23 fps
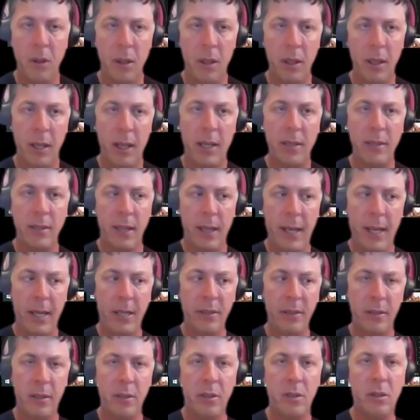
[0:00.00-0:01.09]
it has
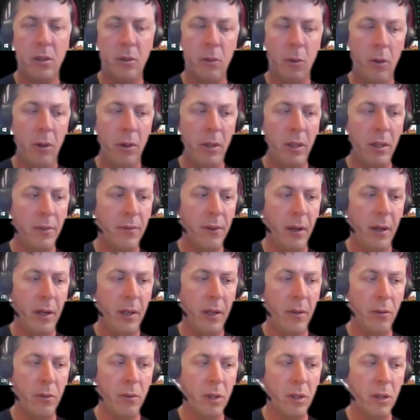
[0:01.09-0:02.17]
access to all these
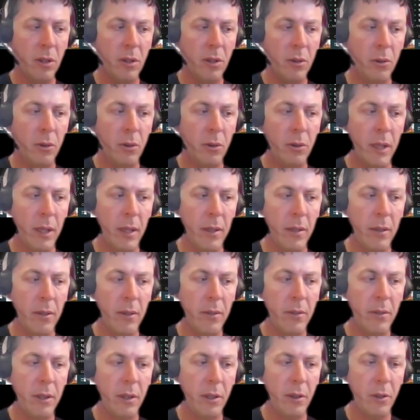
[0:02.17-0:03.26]
files until you tell
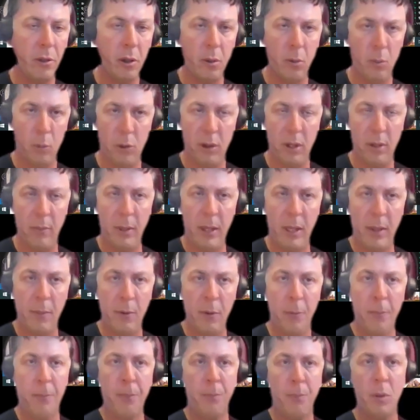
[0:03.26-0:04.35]
it that you don't want them
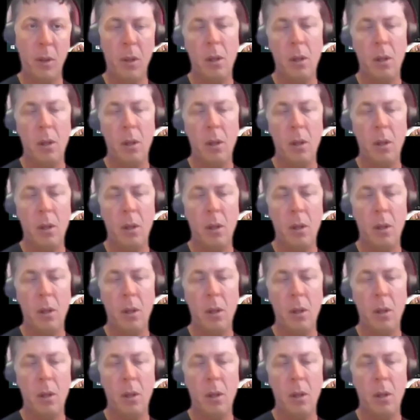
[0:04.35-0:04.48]
anymore.